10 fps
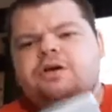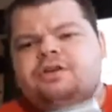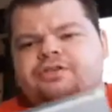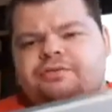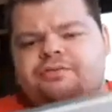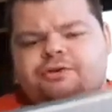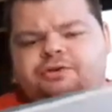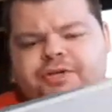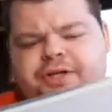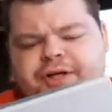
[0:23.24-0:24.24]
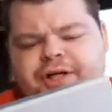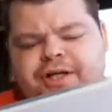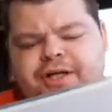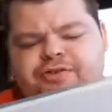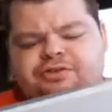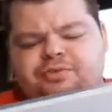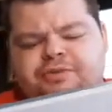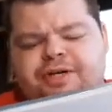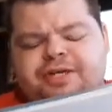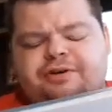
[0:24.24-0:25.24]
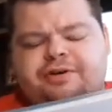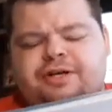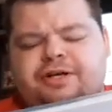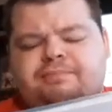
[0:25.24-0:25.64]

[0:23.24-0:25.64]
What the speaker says: So the first one here I got. Now this one right here,